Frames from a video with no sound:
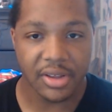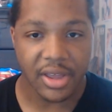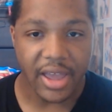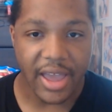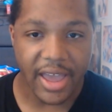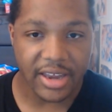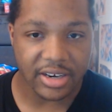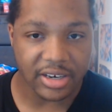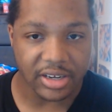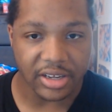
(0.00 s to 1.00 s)
added
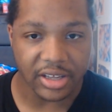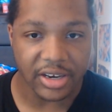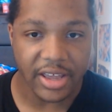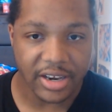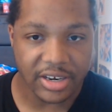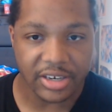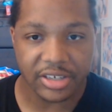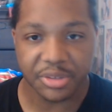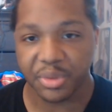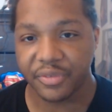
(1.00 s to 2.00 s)
and editing them
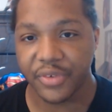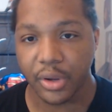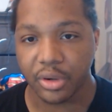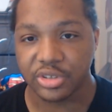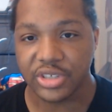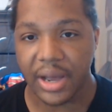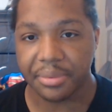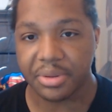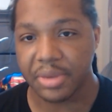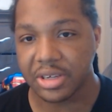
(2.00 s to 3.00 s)
in Photoshop to
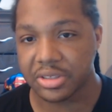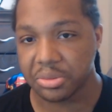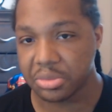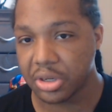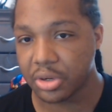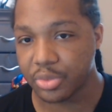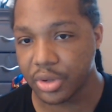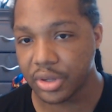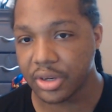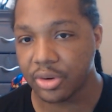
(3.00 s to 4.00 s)
make them look really
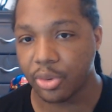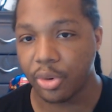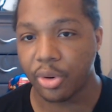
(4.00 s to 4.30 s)
cool,